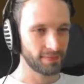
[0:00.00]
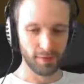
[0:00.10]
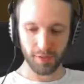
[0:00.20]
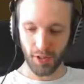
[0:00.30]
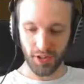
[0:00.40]

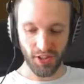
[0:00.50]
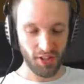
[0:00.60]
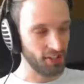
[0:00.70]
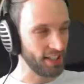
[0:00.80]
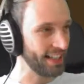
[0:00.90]
first
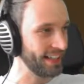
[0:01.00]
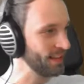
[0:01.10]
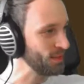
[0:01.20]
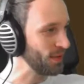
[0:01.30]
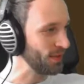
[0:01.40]
not die,
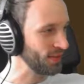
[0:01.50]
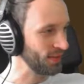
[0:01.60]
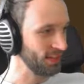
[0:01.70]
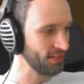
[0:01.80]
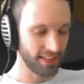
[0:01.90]
but also
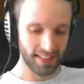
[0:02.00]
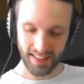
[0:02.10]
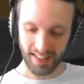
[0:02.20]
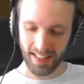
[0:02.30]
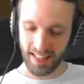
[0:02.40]
see if I
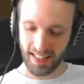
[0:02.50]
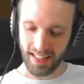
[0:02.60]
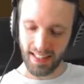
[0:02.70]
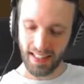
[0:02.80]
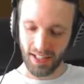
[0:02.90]
can
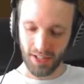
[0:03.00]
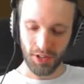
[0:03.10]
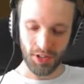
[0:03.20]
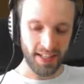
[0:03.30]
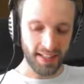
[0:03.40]

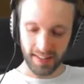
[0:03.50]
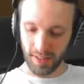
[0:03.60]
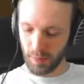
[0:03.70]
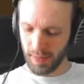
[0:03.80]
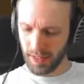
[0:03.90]
understand a
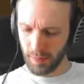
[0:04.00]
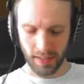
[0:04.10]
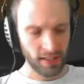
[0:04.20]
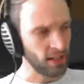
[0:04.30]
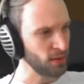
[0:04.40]
little bit
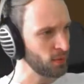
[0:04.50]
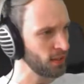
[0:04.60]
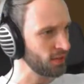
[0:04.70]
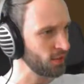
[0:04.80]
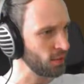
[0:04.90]
about how it
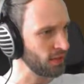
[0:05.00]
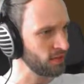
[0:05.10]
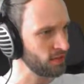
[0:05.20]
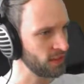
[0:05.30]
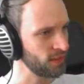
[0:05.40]
works, what makes
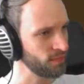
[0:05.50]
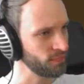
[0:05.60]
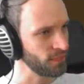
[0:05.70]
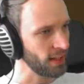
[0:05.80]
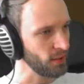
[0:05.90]
it fun.
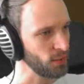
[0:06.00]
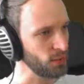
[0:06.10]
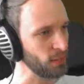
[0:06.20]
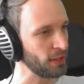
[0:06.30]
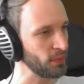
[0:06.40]
Hello,
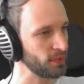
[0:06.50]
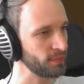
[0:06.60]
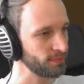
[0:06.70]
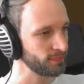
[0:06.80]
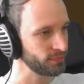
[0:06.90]
Lumicode.
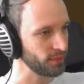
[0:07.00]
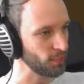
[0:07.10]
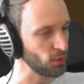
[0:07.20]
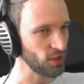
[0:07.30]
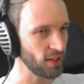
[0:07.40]

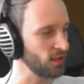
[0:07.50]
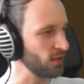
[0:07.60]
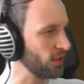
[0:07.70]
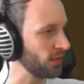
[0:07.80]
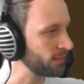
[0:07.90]
I'm good. How are you
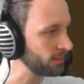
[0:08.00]
doing?